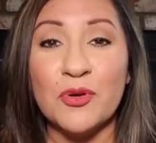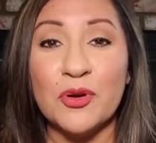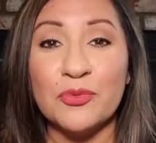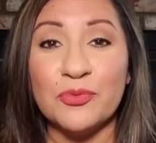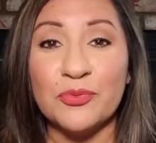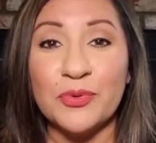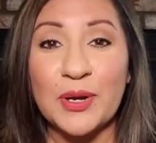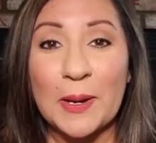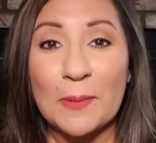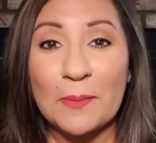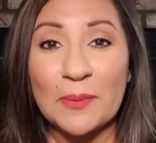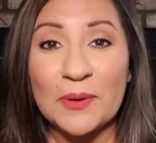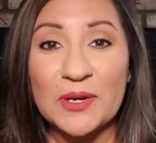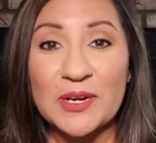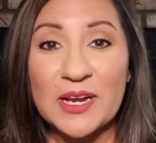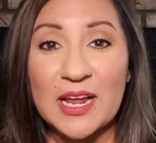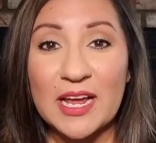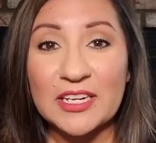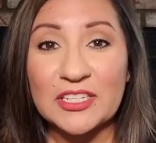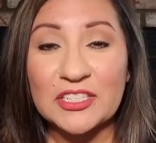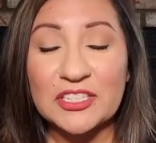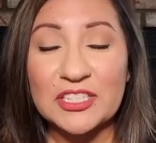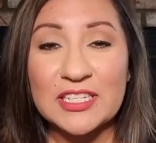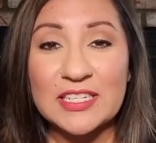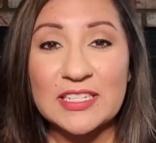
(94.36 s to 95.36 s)

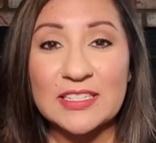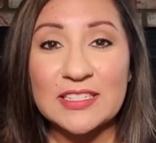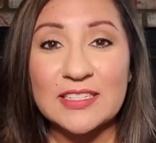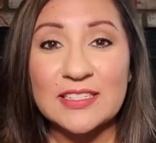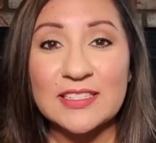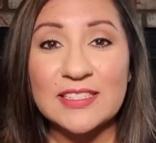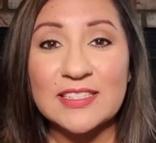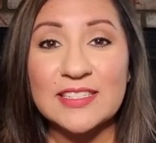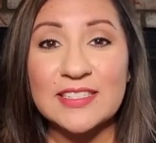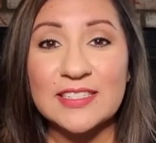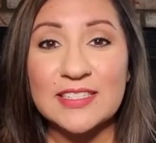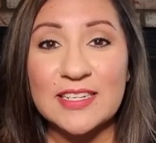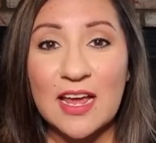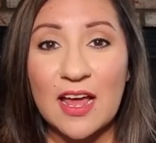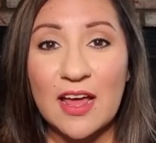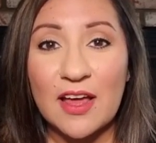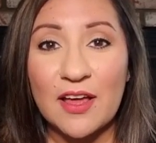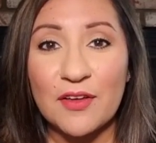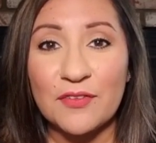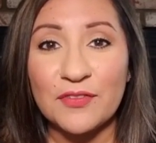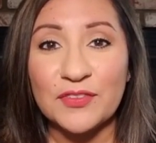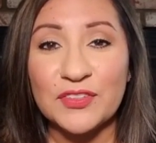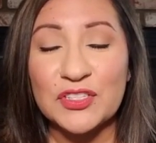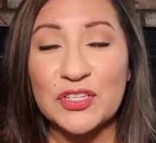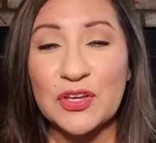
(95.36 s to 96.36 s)
reproduction
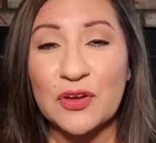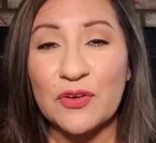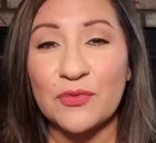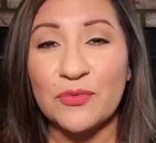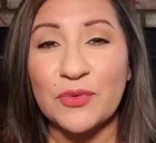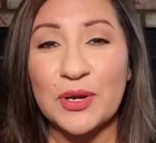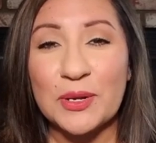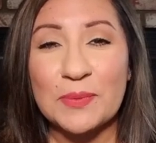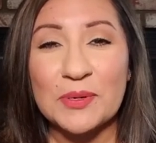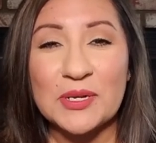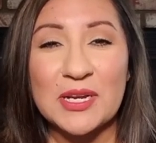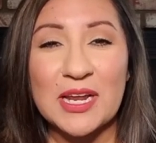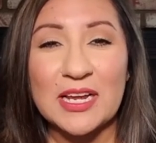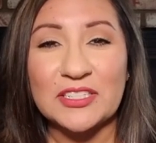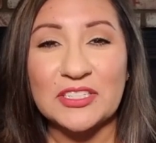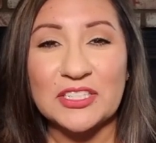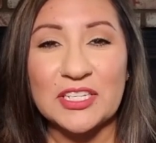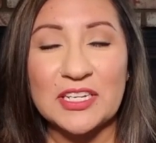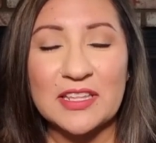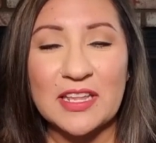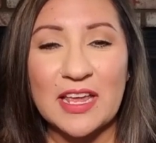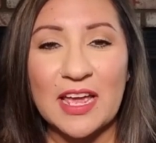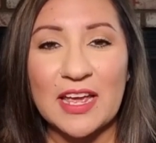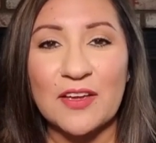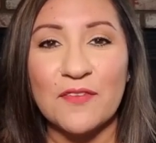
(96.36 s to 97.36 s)
stuff. So
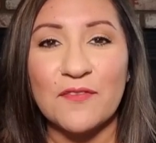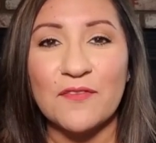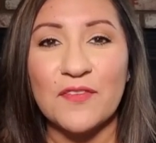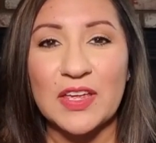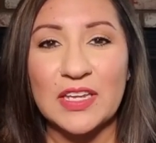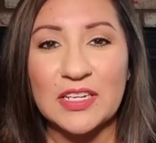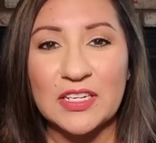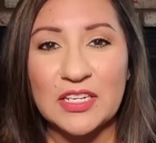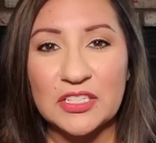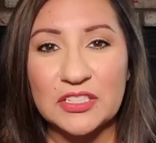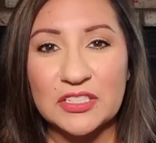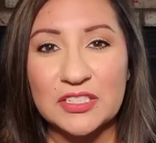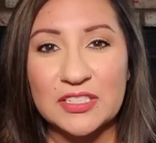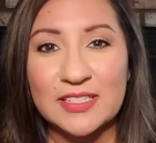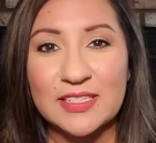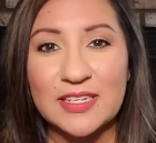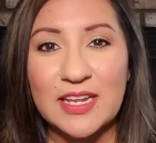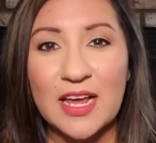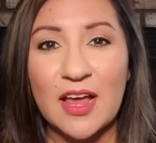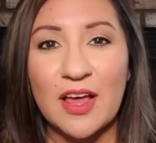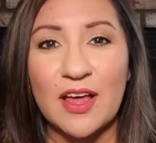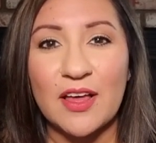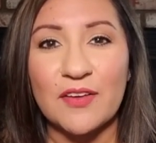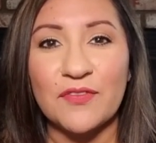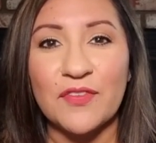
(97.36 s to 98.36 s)
reproduction like vintage
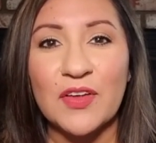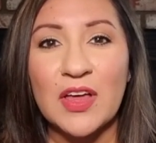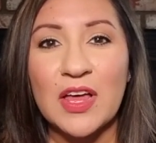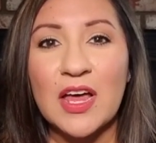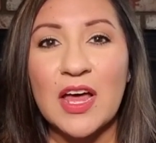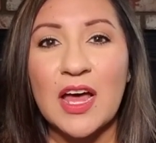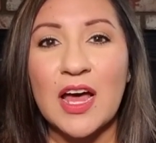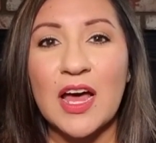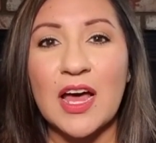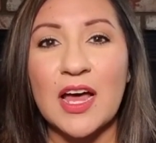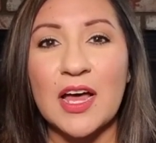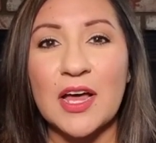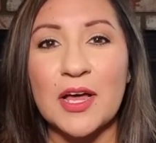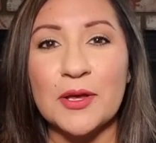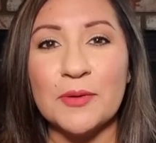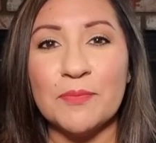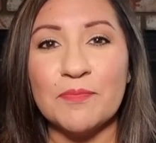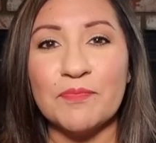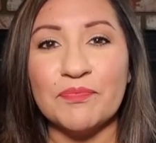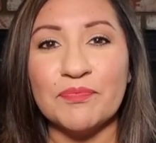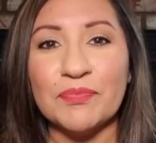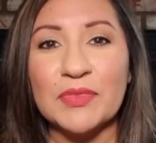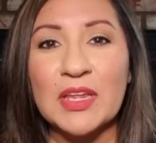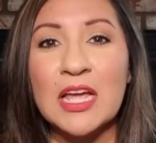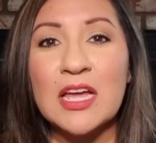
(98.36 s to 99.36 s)
stuff,
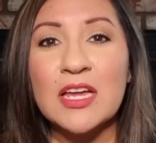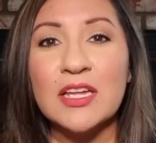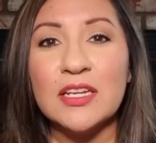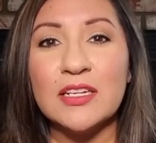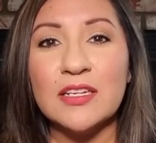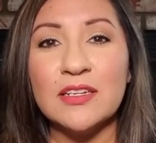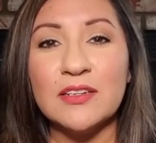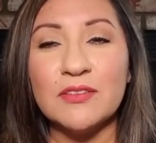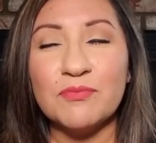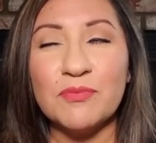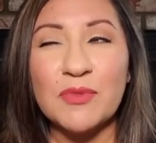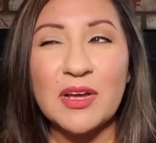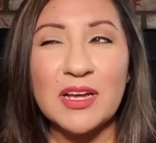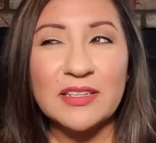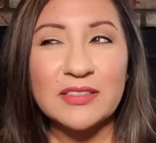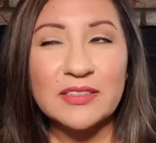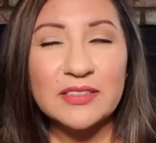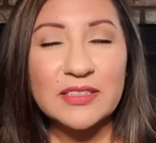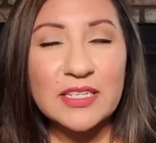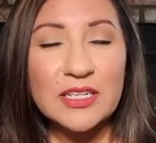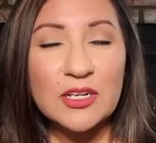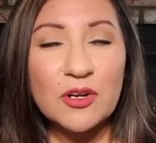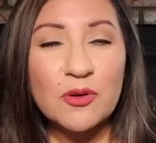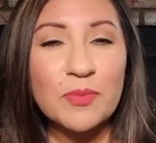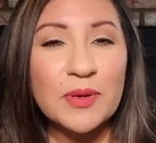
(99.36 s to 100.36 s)
a
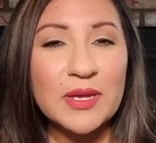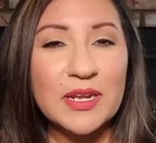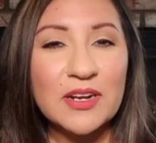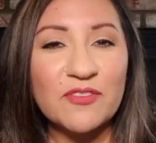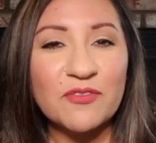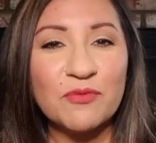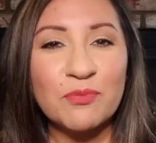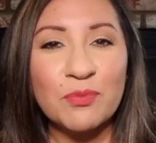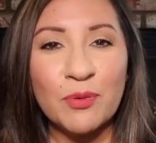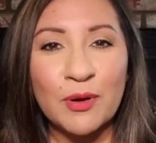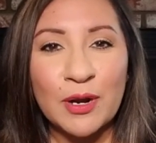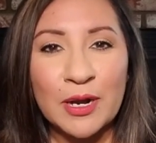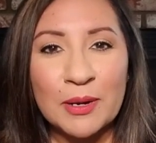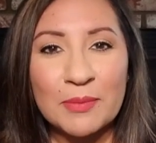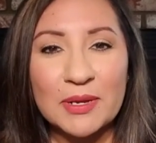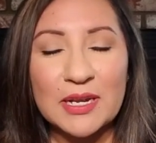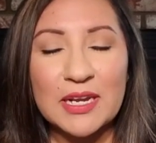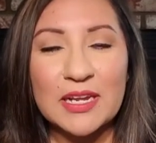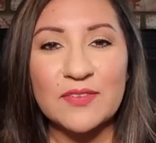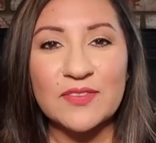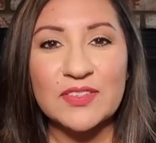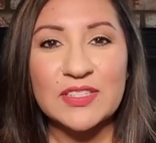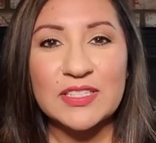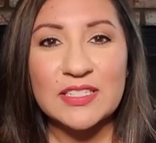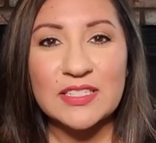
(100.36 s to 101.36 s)
little bit of
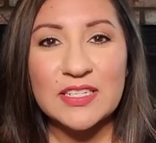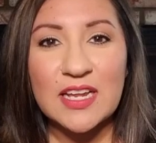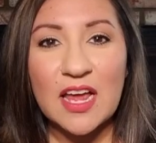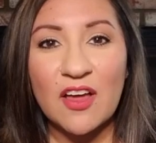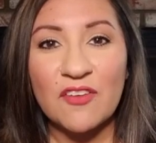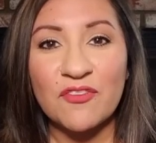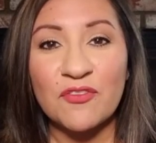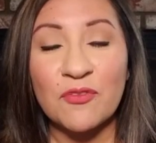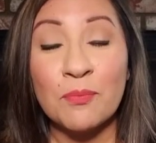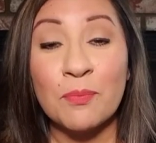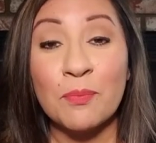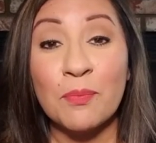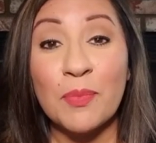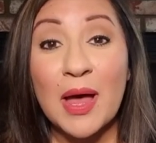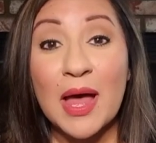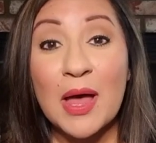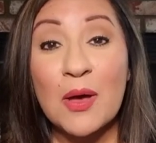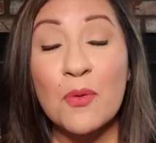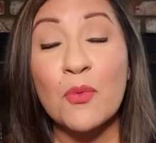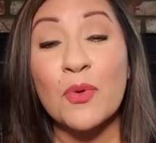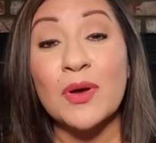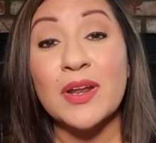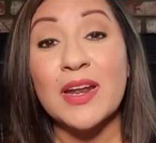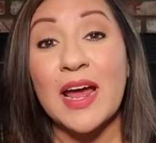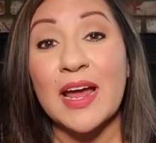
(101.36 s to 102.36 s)
primitive stuff.
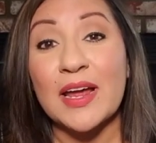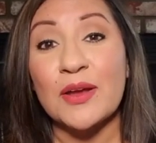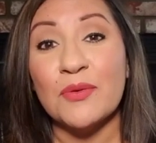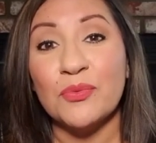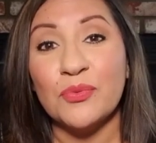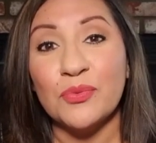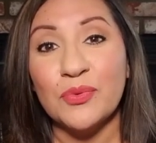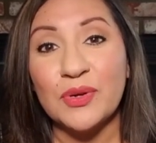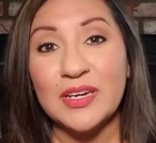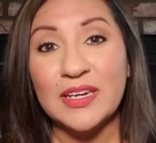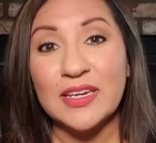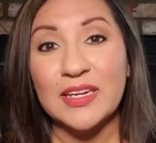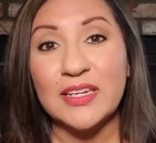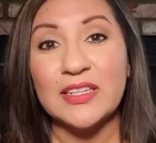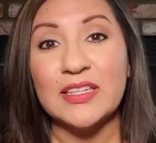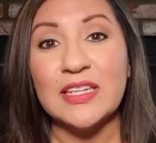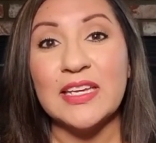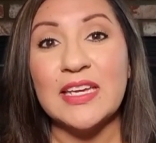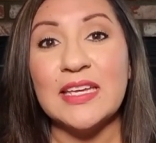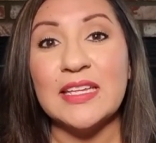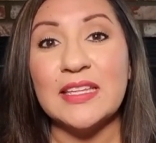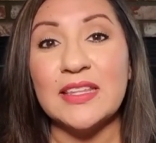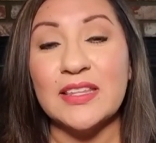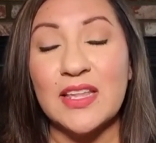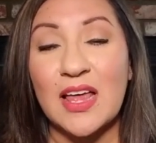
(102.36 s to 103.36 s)
But what I
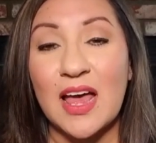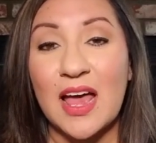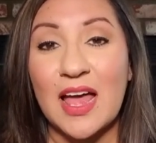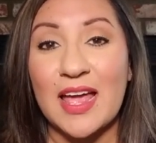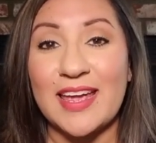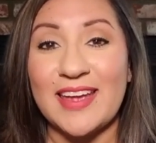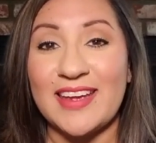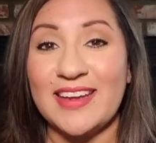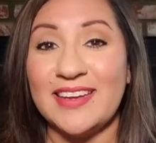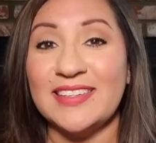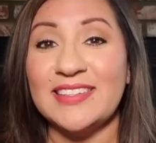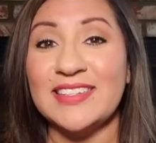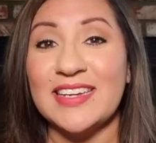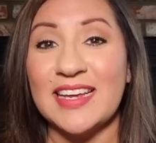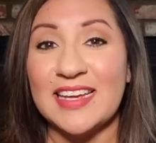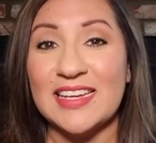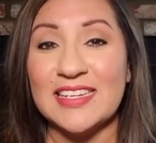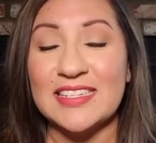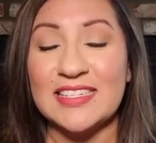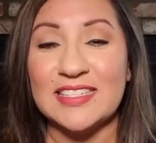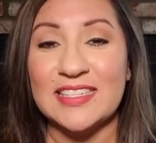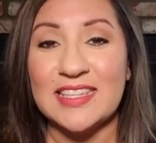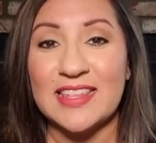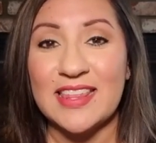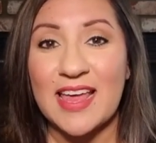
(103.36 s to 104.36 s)
really liked
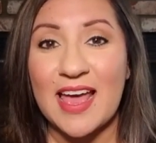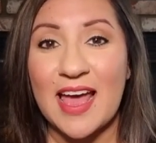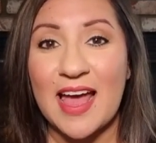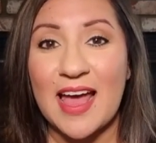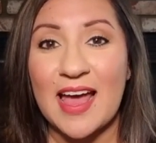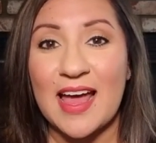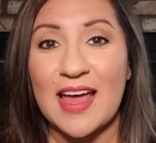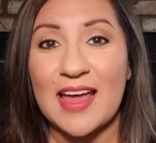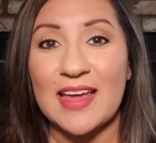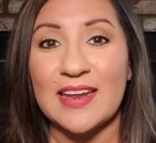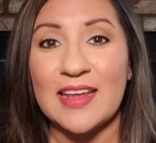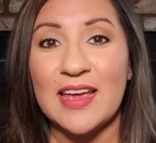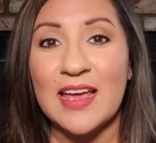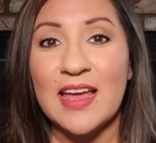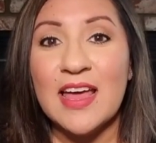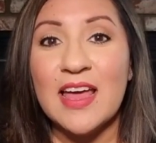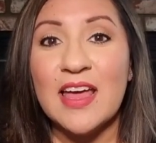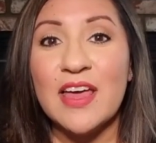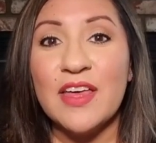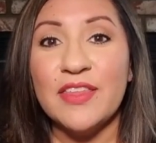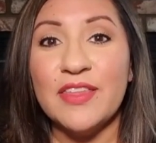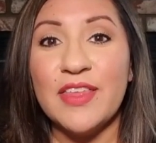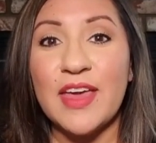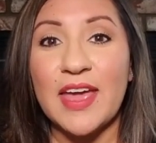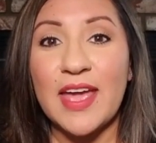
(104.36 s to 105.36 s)
is that
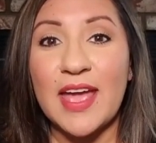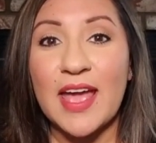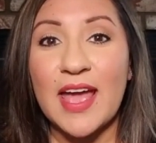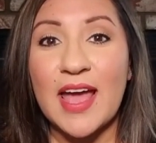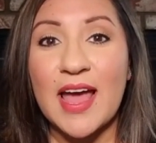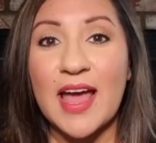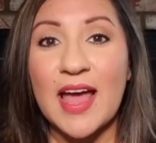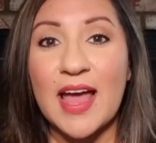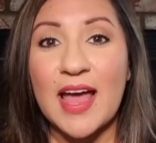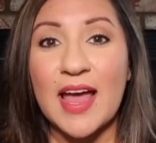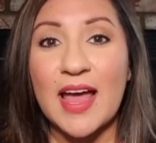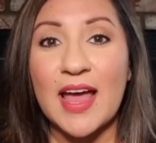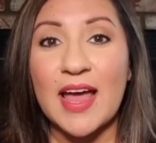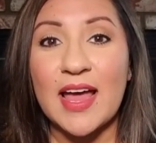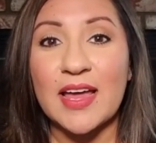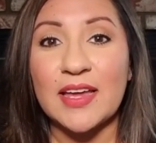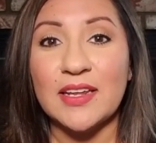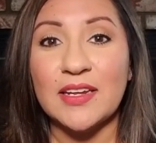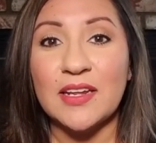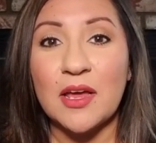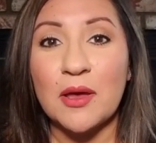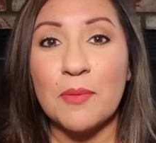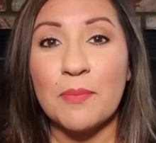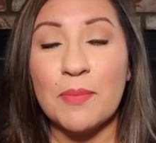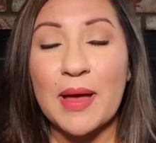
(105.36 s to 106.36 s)
they had
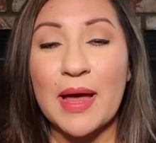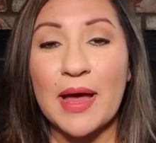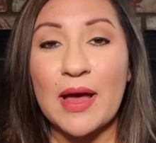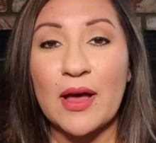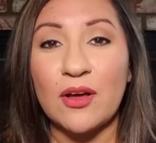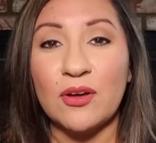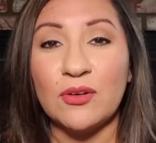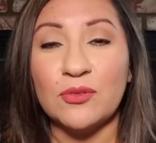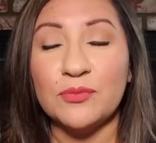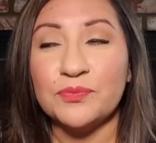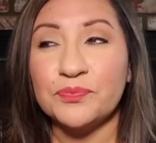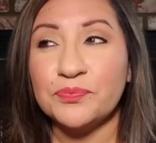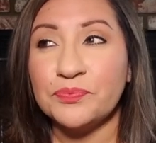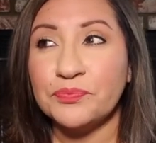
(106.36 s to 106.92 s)
about